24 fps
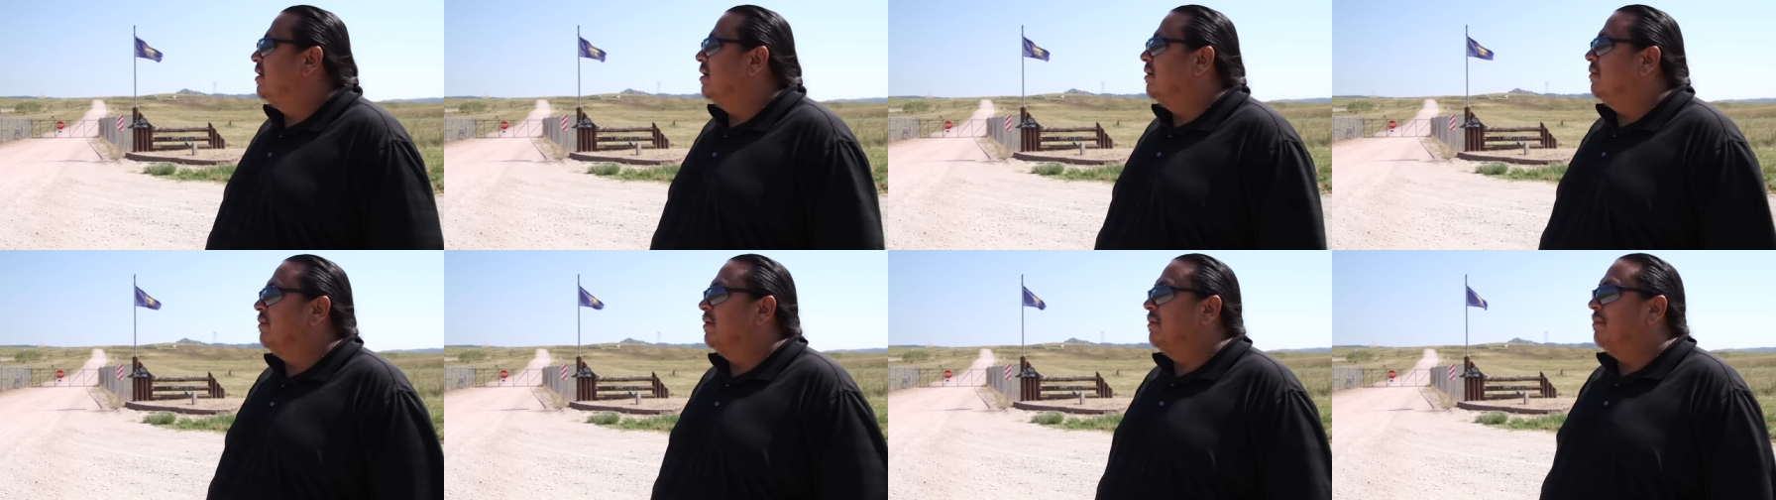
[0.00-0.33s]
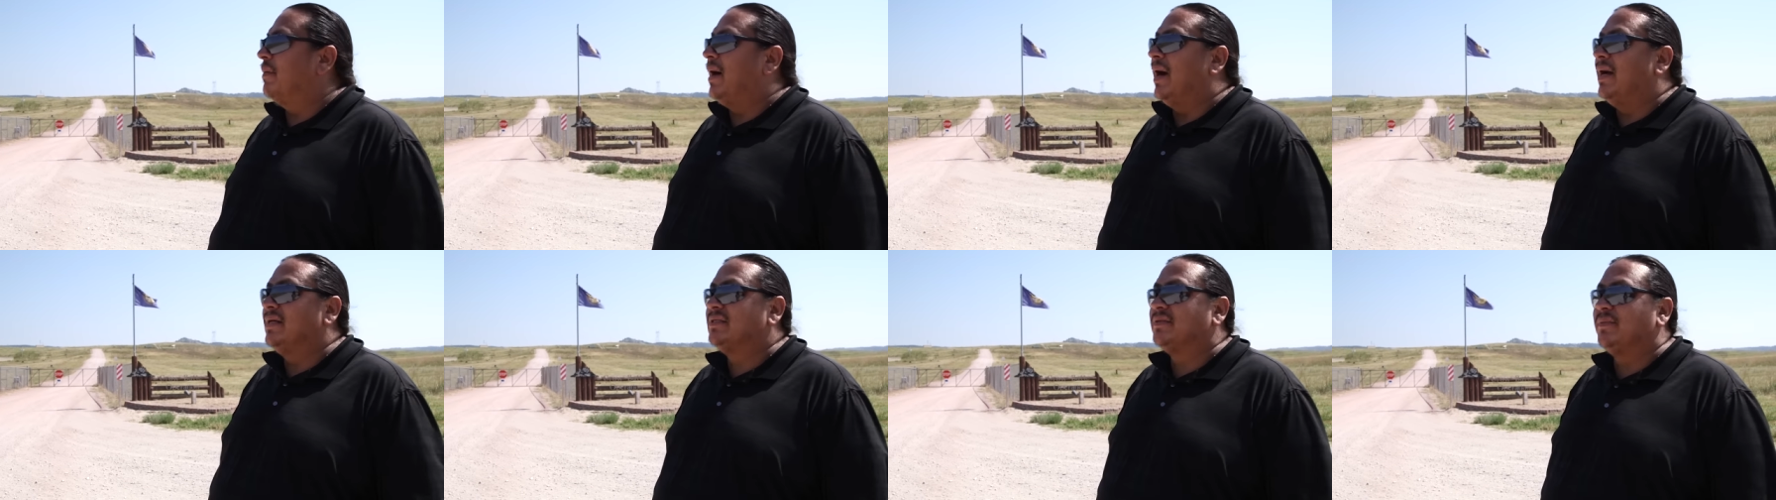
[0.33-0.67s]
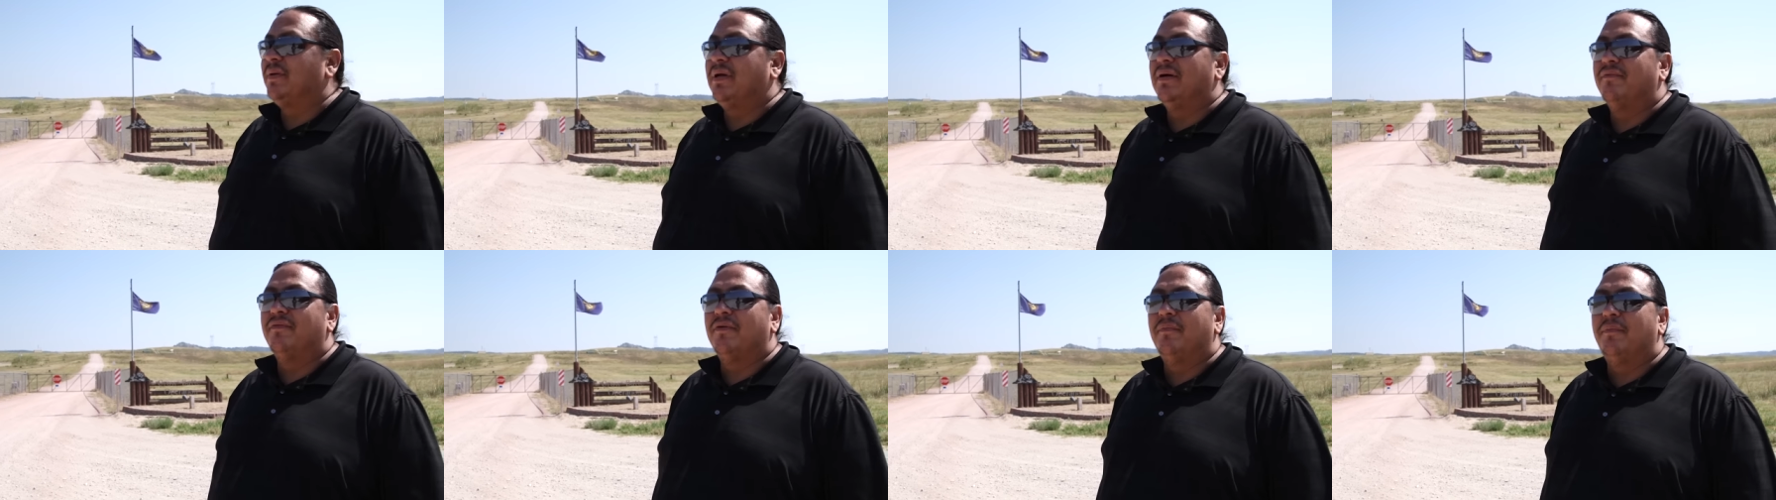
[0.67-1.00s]
it reminds
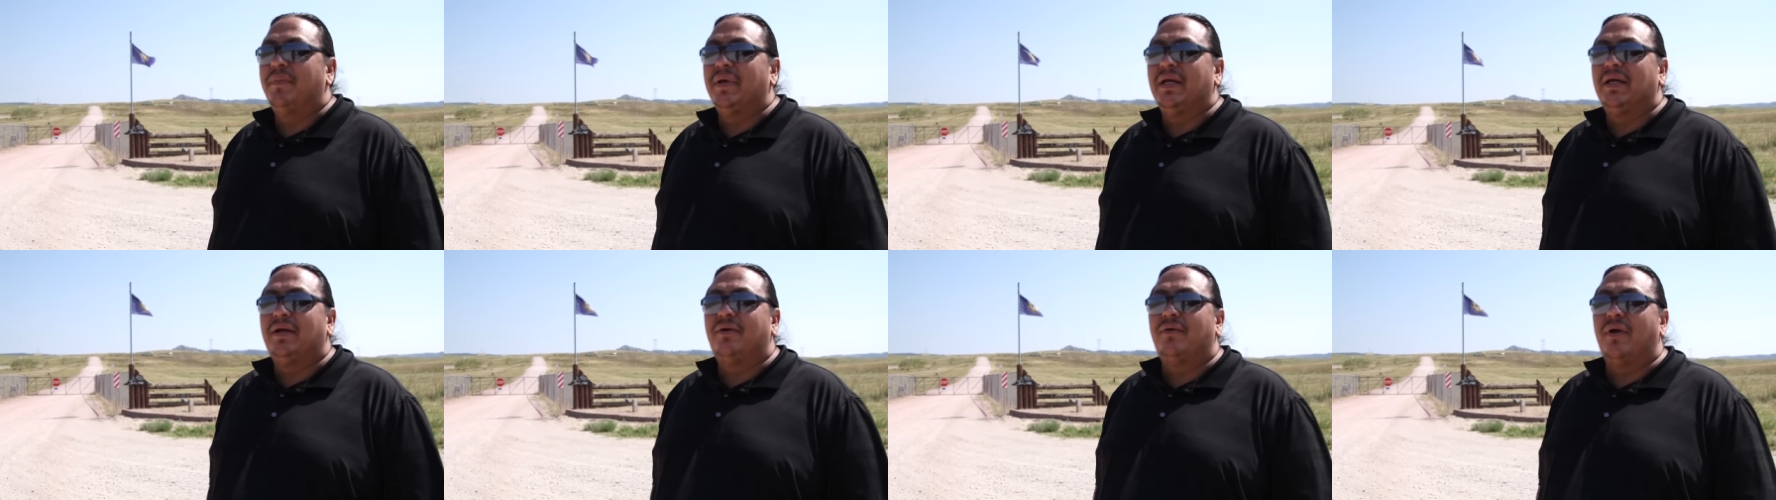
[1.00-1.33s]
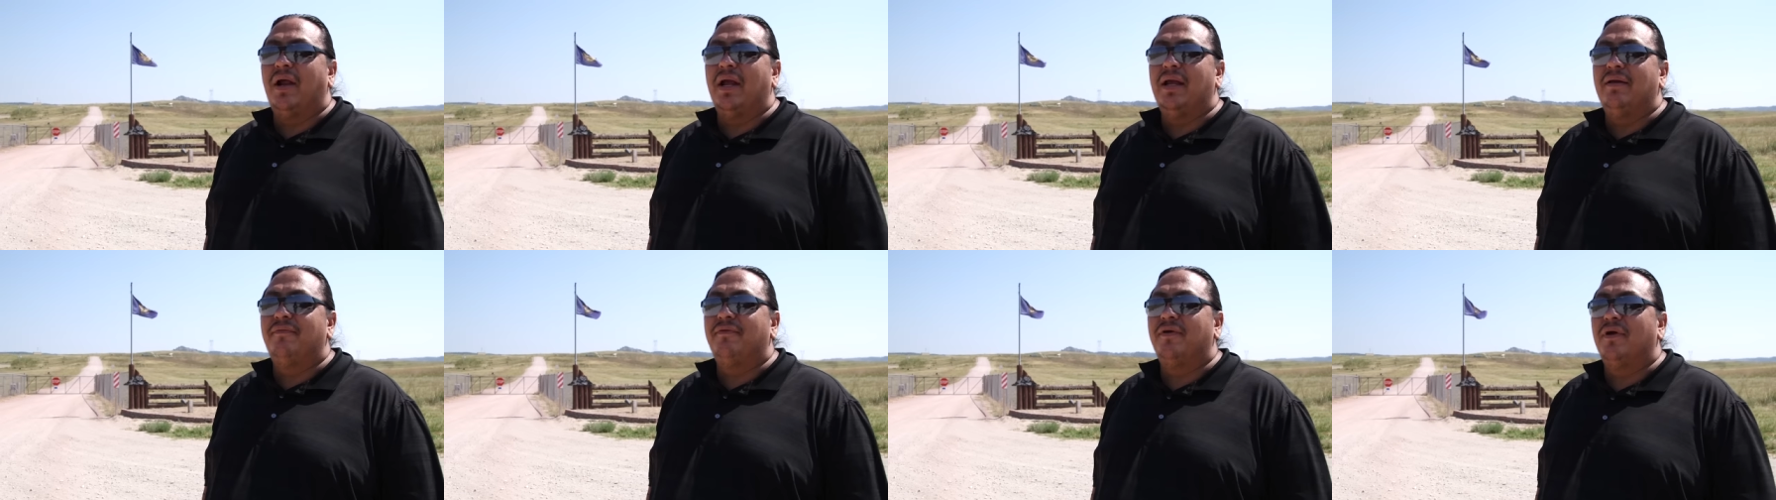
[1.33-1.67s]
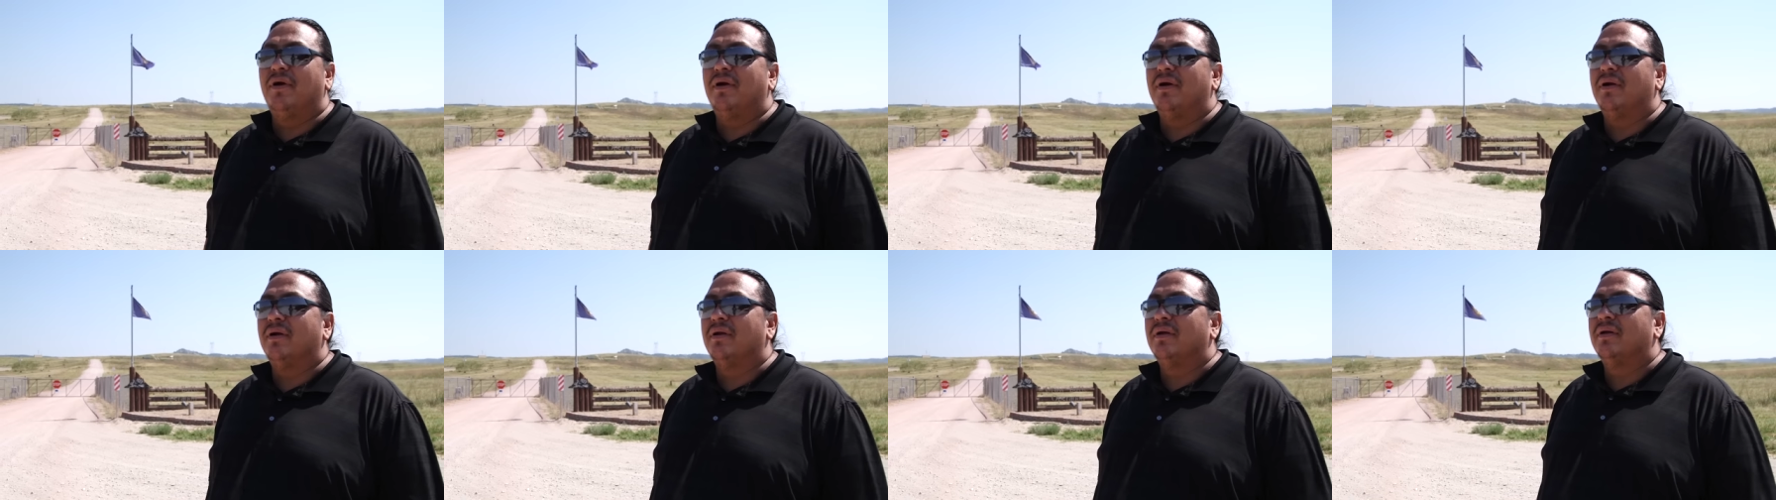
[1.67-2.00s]
me of a big
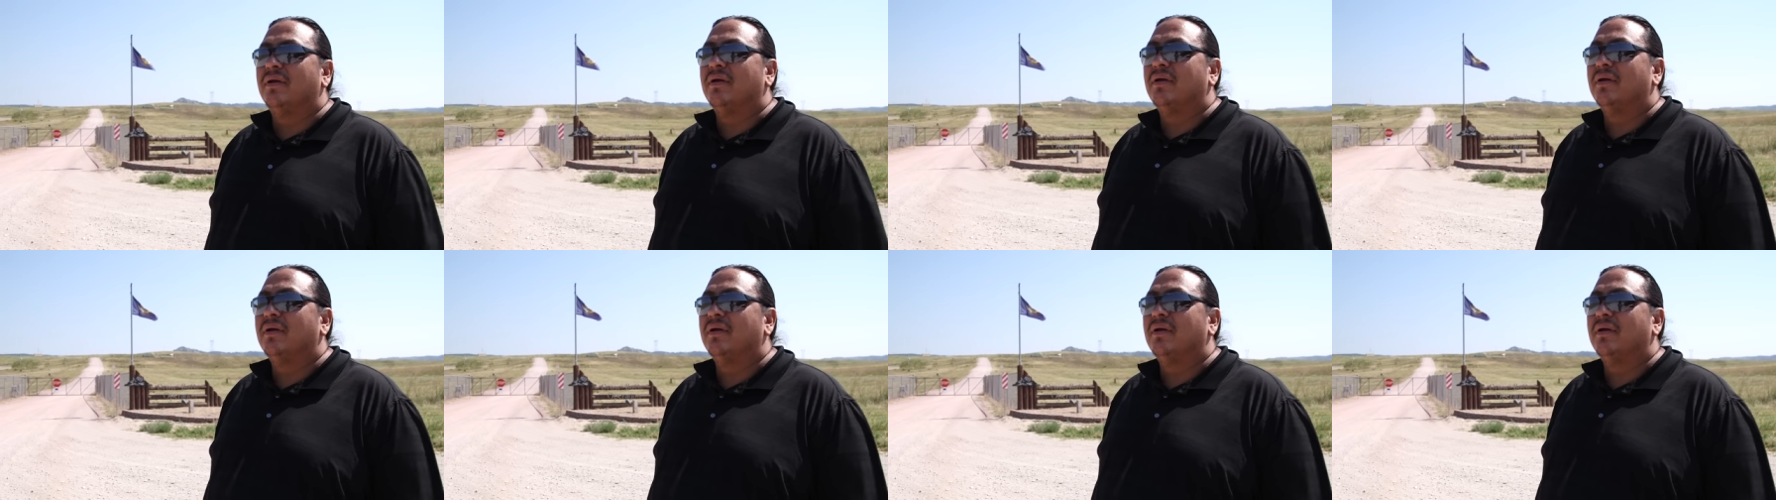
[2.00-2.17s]
graveyard,